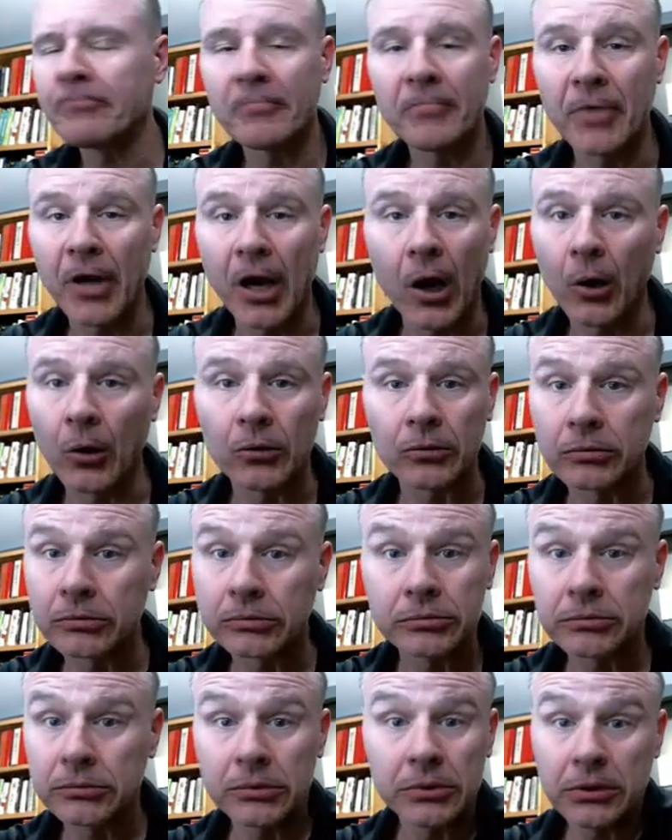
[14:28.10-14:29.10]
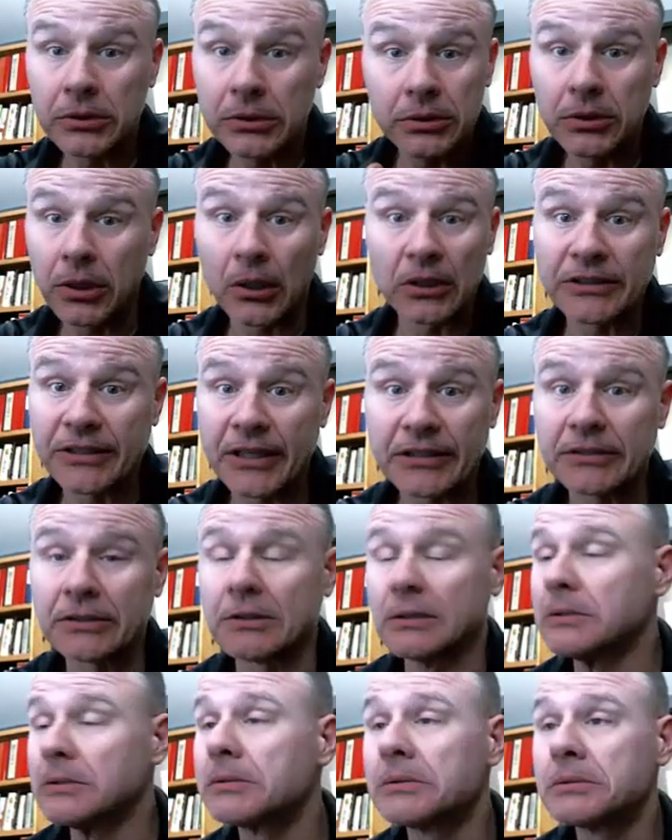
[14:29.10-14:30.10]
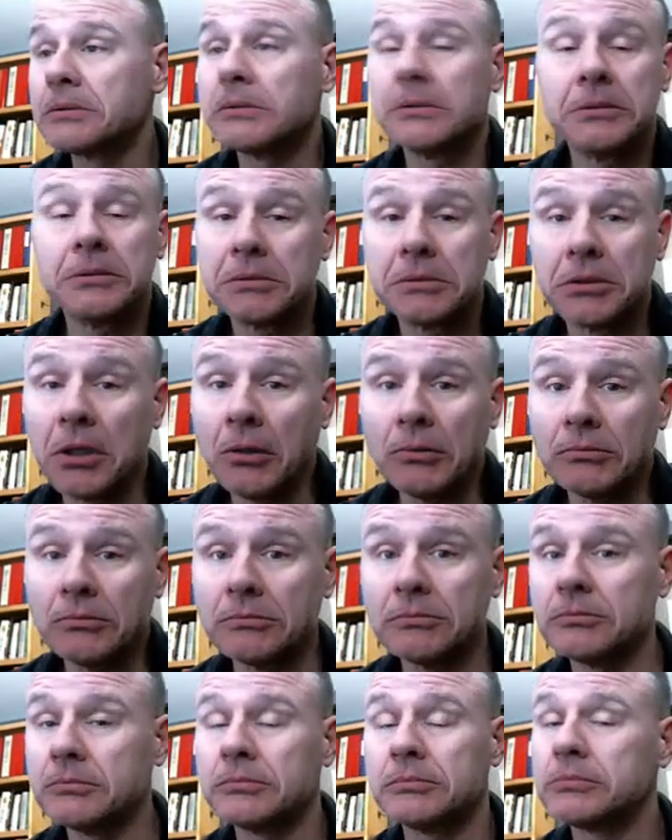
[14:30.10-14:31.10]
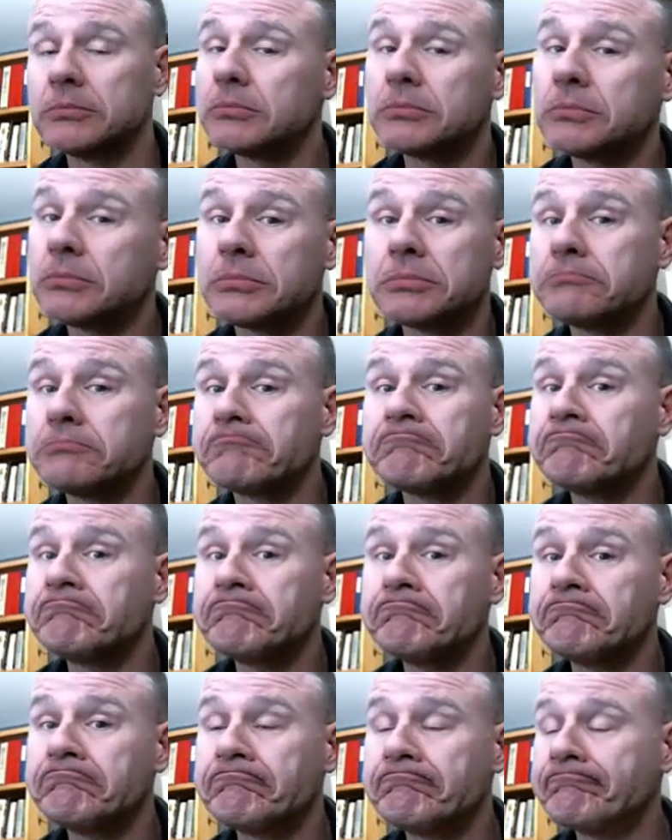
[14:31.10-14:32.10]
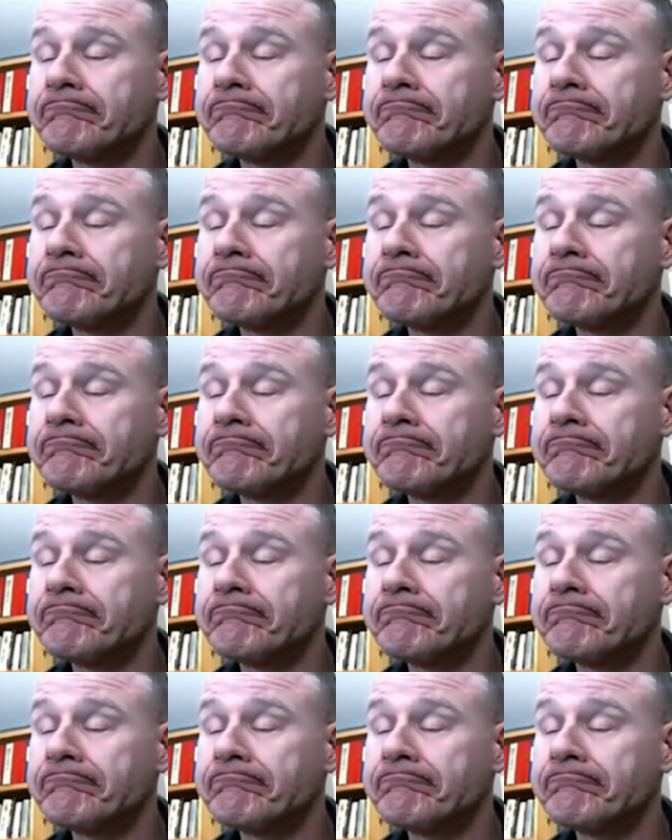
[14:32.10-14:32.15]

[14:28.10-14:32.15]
No. No, it doesn't. No. Mm-mm.